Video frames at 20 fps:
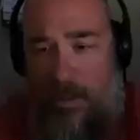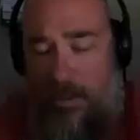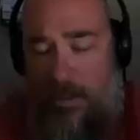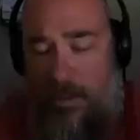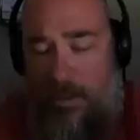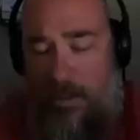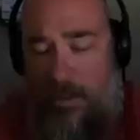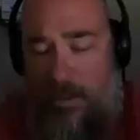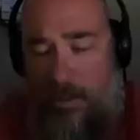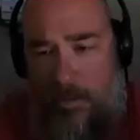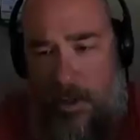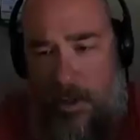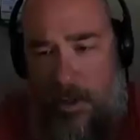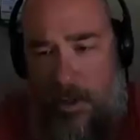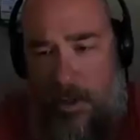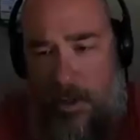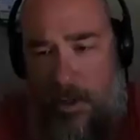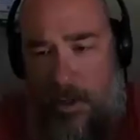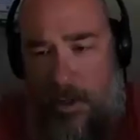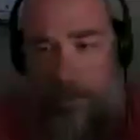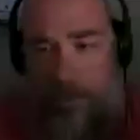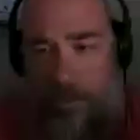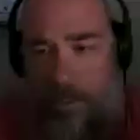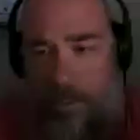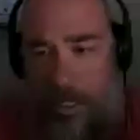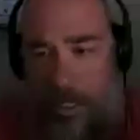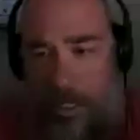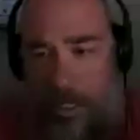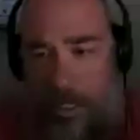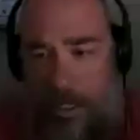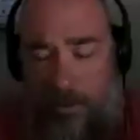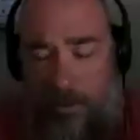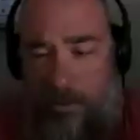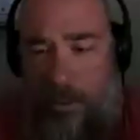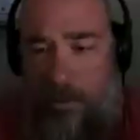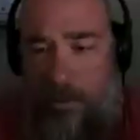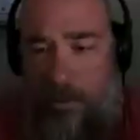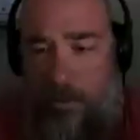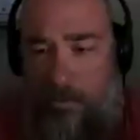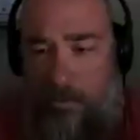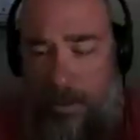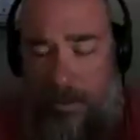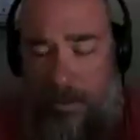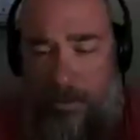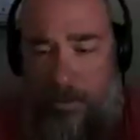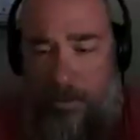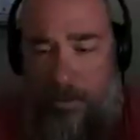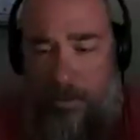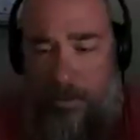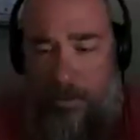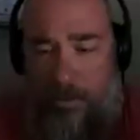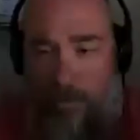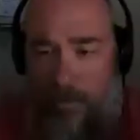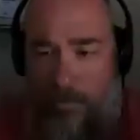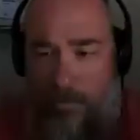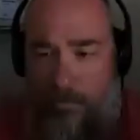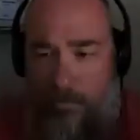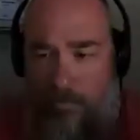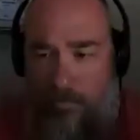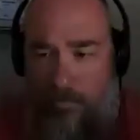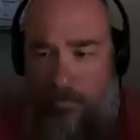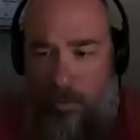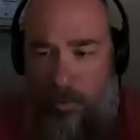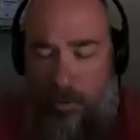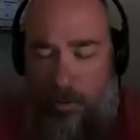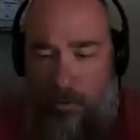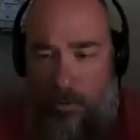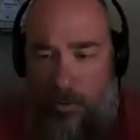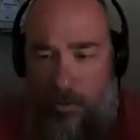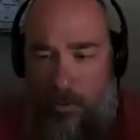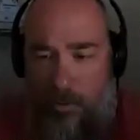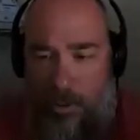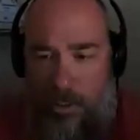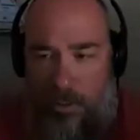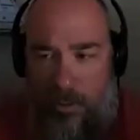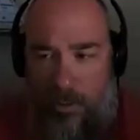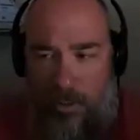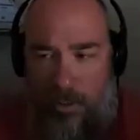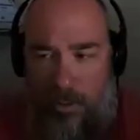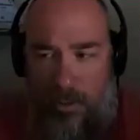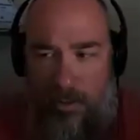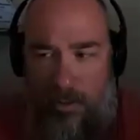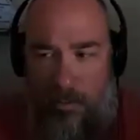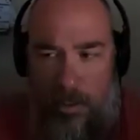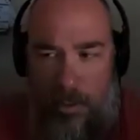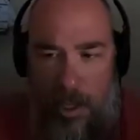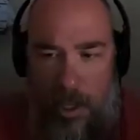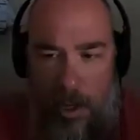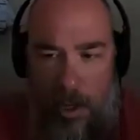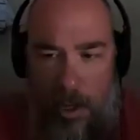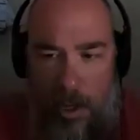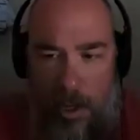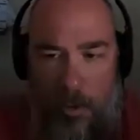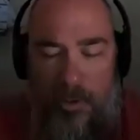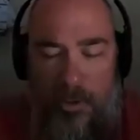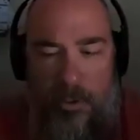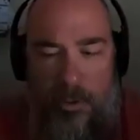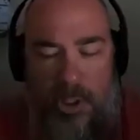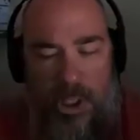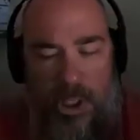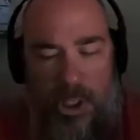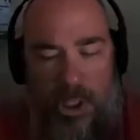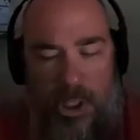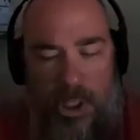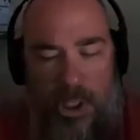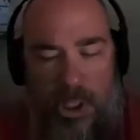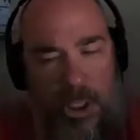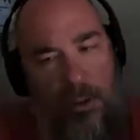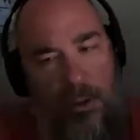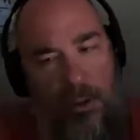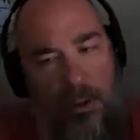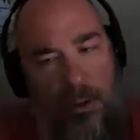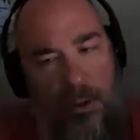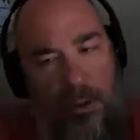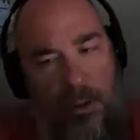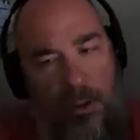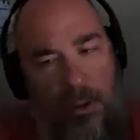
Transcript: think Hope kind of nailed it there. Mentors really help you steer